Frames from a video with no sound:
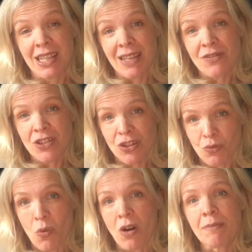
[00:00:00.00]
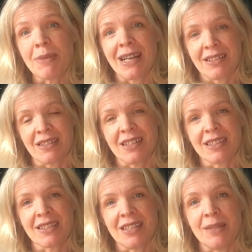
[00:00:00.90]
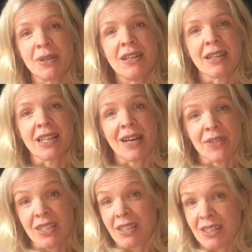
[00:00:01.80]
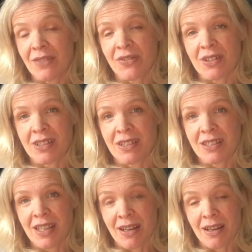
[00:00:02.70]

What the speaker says: even just one bad night's sleep can have a significant